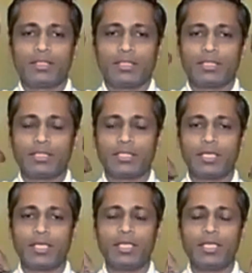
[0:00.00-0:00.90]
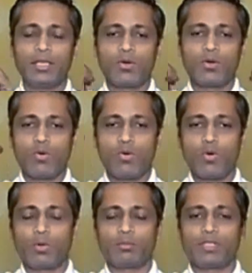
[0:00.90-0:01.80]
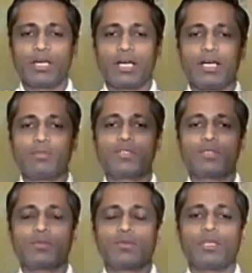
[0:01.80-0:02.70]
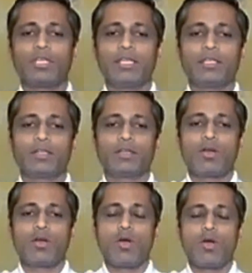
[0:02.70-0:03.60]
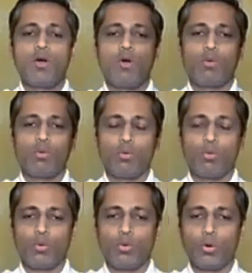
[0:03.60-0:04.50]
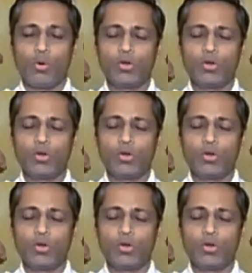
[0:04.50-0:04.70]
3, open up the arms fully. 4,